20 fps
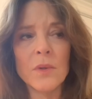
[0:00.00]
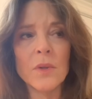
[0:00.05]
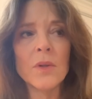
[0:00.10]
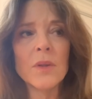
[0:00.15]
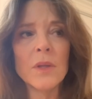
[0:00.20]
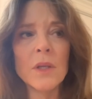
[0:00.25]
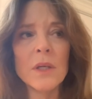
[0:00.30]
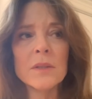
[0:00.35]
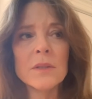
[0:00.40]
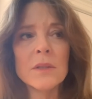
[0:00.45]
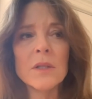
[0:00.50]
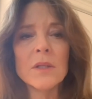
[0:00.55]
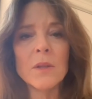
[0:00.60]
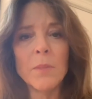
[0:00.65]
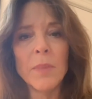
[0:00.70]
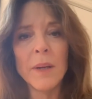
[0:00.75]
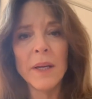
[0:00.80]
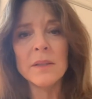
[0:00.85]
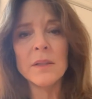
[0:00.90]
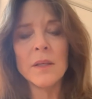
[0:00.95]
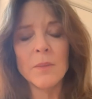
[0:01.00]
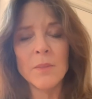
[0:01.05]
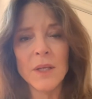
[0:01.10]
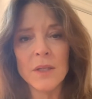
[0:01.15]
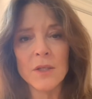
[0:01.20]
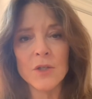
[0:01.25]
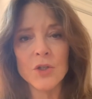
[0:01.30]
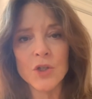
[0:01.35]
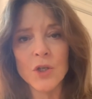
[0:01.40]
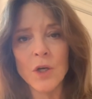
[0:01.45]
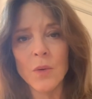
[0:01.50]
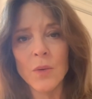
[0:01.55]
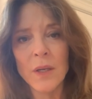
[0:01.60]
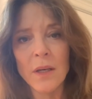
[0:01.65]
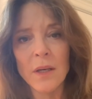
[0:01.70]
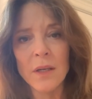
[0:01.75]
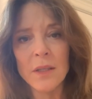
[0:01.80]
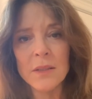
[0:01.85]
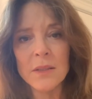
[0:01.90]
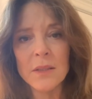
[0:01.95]
the things that the pandemic is
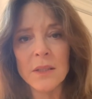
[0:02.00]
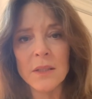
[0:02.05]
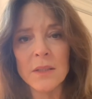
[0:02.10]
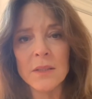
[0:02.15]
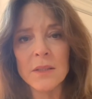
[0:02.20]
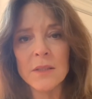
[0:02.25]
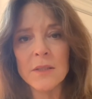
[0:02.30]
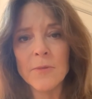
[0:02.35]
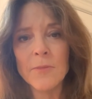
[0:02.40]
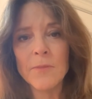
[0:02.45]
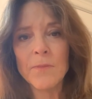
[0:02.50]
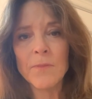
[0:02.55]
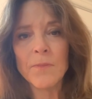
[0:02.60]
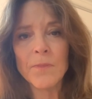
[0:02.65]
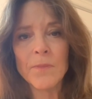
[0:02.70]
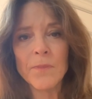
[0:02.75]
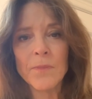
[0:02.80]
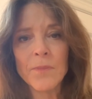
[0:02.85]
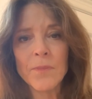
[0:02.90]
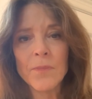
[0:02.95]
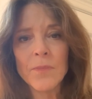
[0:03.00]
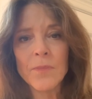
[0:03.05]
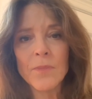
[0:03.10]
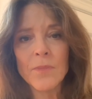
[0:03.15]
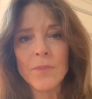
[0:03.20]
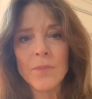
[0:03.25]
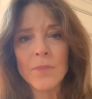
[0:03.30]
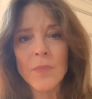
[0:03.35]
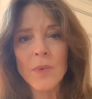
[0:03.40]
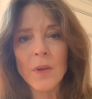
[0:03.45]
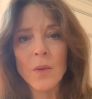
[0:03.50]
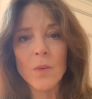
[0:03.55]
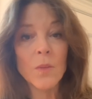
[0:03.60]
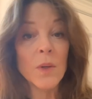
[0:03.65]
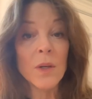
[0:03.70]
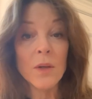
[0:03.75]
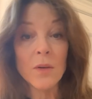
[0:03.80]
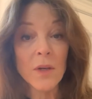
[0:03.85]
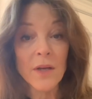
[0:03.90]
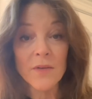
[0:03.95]
showing us is
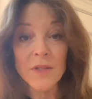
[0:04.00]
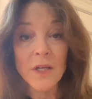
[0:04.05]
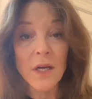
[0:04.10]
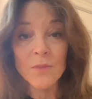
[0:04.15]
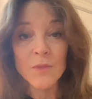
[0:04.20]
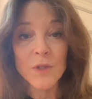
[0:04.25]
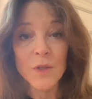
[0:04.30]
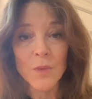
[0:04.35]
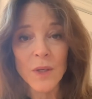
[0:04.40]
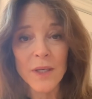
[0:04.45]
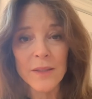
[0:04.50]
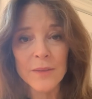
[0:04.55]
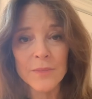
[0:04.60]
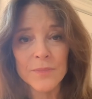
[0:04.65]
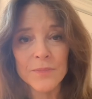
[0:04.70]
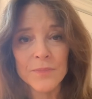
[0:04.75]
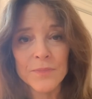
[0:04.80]
we don't have time to wait.